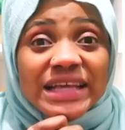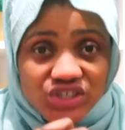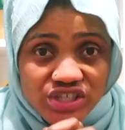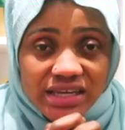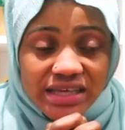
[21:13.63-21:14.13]

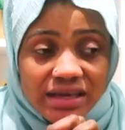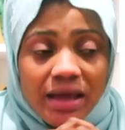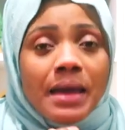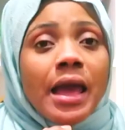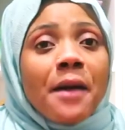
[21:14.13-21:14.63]
Literally,
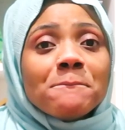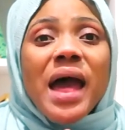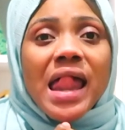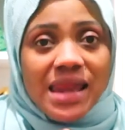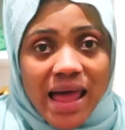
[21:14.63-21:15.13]

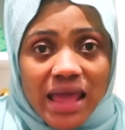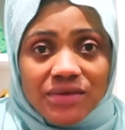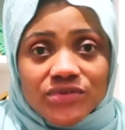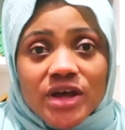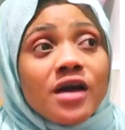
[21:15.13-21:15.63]
my
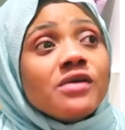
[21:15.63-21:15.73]
life